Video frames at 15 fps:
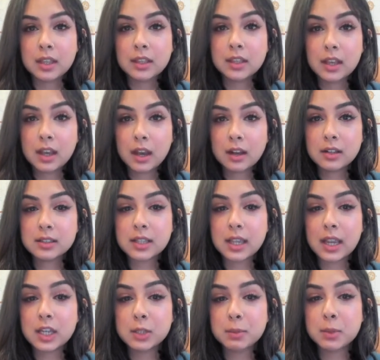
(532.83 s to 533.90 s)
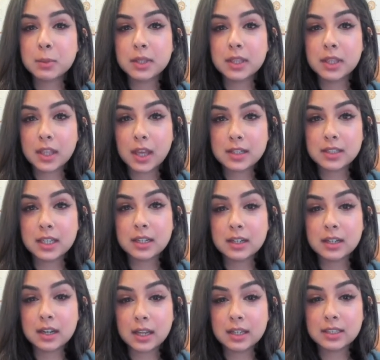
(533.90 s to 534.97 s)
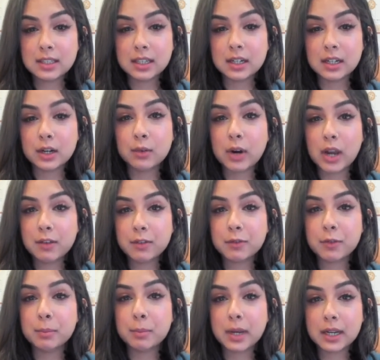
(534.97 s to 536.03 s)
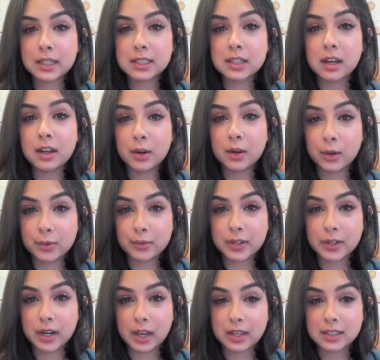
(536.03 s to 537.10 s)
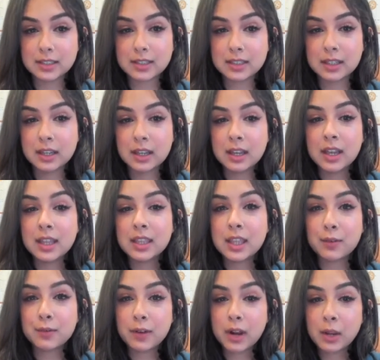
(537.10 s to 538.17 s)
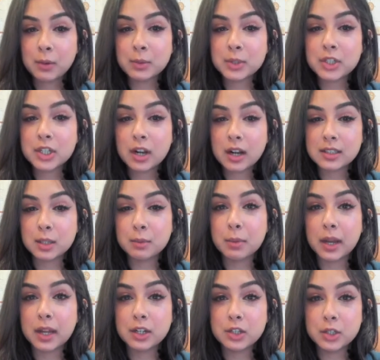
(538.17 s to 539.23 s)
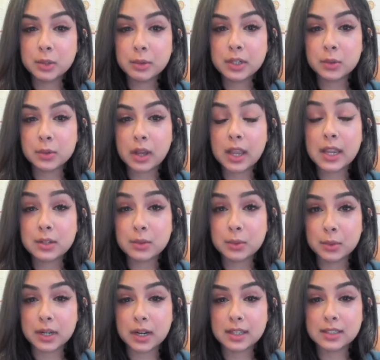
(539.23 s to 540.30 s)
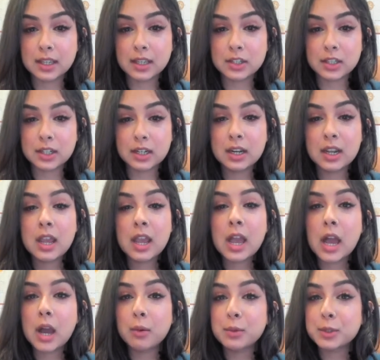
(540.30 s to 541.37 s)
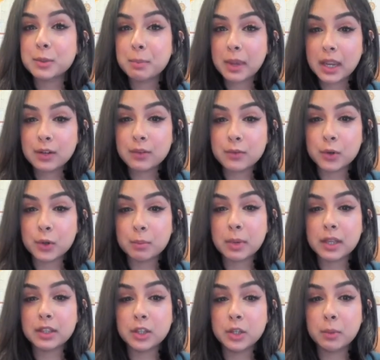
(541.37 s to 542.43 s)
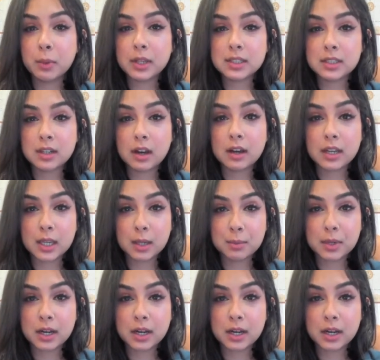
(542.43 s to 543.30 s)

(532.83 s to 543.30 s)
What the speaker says: The girls, aged between 13 and 19, arrived from Pakistan overnight. Their flight was chartered by a Jewish aid organization and was paid for by the US star Kim